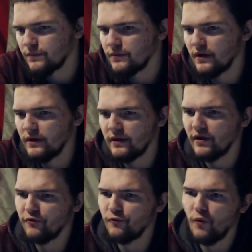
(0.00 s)
That they
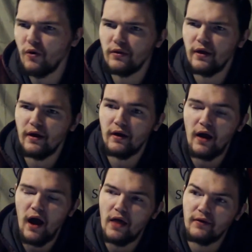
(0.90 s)
grew up.
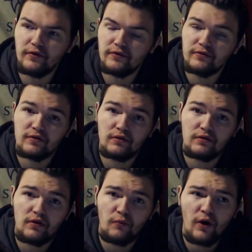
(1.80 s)
I thought it was just on
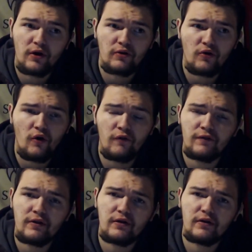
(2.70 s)
a regular
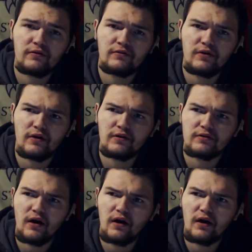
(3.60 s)
orphanage. Just
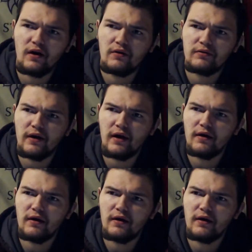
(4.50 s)
that.